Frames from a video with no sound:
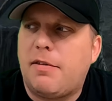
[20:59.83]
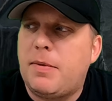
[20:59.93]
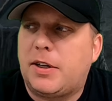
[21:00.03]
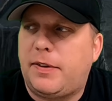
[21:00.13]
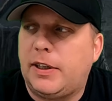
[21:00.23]
have
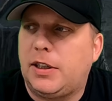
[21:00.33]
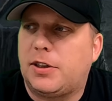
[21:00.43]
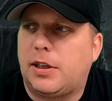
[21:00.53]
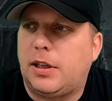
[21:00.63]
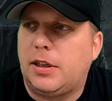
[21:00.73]
mixed
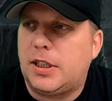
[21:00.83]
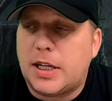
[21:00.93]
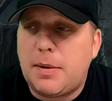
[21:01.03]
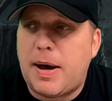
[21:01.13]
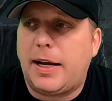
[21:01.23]
feelings on it because it's
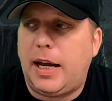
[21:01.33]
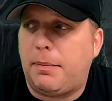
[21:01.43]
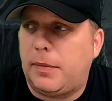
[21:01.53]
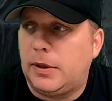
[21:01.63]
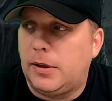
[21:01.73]
not a bad
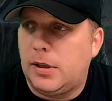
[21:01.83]
game.